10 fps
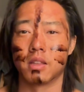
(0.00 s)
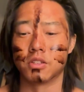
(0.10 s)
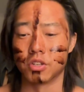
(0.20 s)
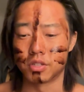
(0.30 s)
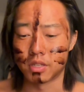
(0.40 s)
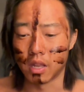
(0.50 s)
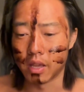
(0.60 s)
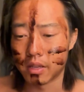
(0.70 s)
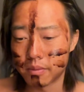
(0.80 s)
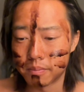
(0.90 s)
just
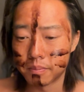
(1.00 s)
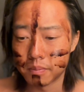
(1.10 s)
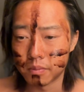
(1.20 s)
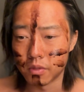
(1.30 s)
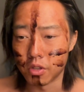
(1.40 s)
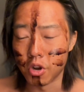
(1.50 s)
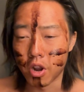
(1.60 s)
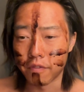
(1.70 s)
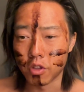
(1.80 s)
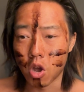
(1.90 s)
like you don't
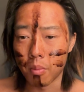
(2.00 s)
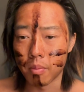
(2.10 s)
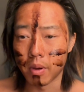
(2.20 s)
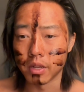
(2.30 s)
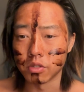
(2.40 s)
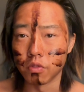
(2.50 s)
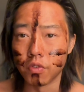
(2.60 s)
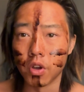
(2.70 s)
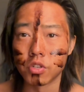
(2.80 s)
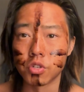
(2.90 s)
have to compromise your
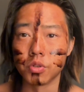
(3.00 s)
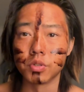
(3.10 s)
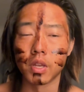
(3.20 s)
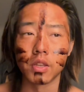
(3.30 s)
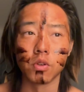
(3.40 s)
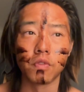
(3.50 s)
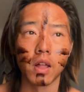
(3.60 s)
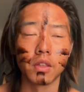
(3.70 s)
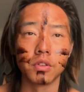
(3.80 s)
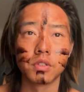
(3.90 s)
virtues and your
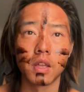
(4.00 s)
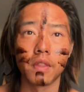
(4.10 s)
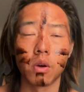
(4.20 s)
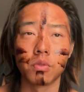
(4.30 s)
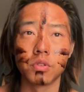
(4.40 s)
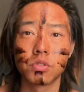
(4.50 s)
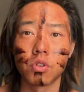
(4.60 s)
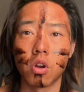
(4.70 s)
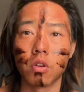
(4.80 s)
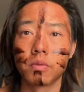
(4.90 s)
values, and they hold you
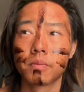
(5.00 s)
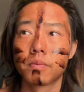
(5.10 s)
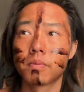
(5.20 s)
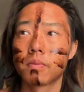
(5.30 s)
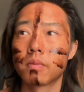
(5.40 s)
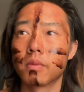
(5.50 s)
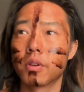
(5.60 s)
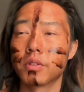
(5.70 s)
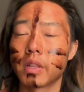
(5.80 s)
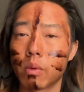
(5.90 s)
strong.
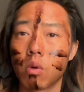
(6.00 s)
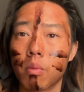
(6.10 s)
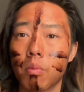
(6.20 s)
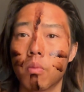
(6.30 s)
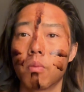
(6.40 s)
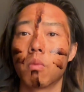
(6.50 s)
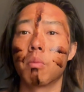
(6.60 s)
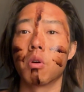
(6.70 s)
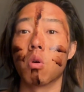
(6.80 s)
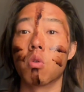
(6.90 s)
Because like what
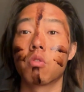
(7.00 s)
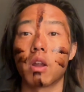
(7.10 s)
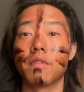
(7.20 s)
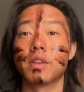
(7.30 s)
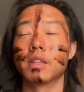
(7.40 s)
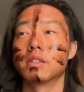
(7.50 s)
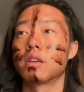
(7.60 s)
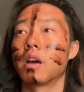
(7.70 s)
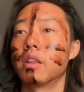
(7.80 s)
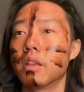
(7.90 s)
we're all craving
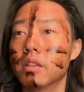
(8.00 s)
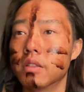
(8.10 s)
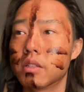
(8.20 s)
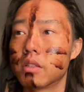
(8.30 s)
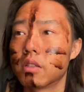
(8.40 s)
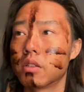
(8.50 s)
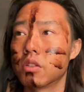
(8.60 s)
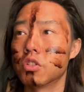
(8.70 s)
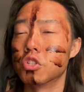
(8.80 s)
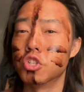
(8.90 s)
inside is
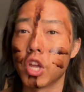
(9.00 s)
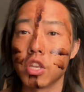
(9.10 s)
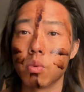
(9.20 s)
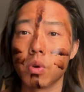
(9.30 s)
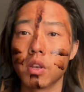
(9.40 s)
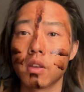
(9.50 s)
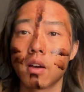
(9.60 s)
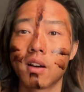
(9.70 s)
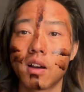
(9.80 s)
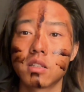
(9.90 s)
genuine
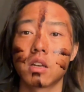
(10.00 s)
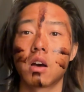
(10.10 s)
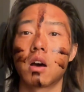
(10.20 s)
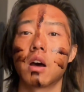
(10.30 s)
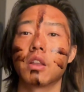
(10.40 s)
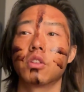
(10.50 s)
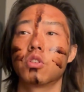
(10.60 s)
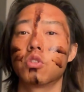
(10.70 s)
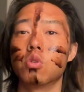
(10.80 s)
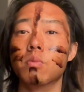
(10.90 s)
heart-to-heart
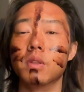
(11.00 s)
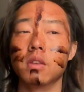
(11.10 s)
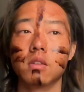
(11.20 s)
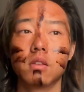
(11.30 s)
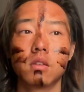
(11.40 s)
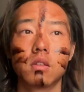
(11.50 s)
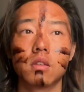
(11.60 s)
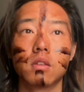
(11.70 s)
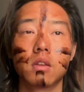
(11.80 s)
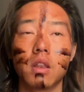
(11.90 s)
human
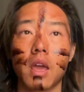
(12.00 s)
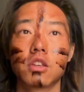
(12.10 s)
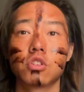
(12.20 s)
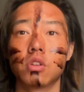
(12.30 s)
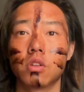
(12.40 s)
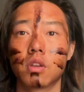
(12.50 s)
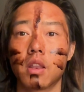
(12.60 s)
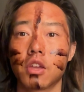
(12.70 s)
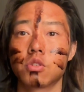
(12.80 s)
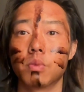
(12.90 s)
connection
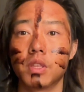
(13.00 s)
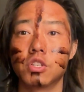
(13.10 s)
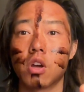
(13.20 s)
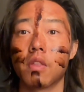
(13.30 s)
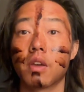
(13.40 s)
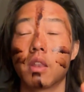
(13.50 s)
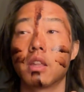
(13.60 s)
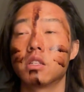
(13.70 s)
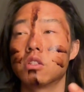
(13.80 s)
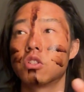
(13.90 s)
with each other,
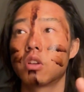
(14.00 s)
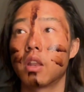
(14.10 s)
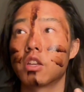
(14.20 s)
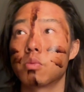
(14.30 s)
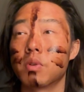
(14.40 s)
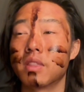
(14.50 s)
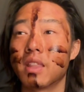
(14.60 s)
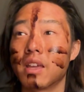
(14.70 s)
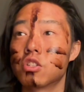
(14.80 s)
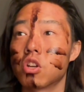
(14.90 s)
connection with
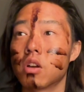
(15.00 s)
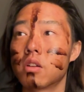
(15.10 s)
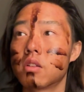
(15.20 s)
nature.